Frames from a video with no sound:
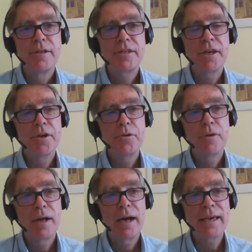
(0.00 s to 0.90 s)
So
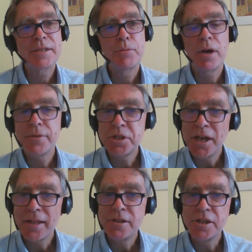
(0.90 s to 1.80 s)
I guess one of the
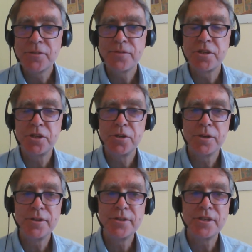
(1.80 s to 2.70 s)
challenges for
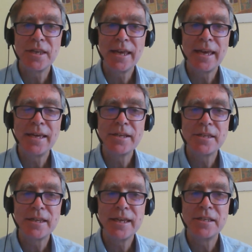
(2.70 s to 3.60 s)
students
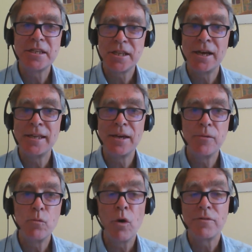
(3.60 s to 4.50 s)
is
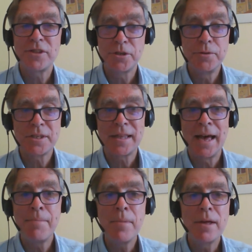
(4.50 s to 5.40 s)
deciding what suits
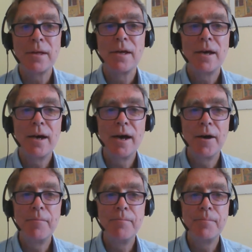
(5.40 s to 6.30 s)
them.
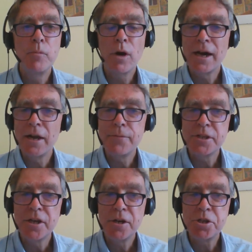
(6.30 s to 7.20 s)
What kind of
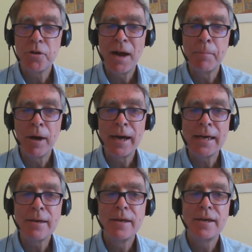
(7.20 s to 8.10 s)
researcher am
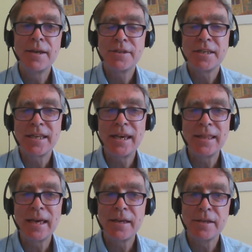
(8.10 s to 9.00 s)
I? As I say,
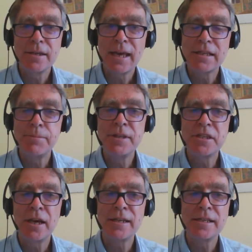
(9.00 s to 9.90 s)
they can get some
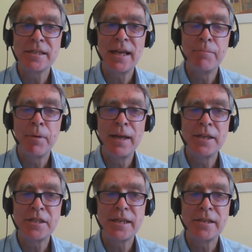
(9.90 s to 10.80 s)
insight into that by
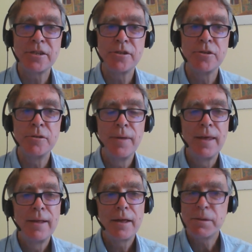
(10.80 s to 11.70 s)
listening to,
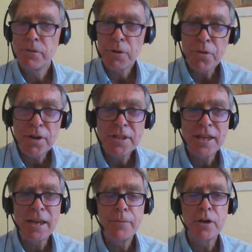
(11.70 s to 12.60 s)
I think we've got
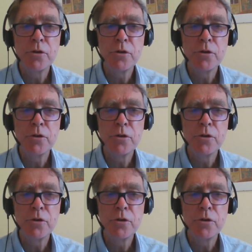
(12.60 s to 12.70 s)
13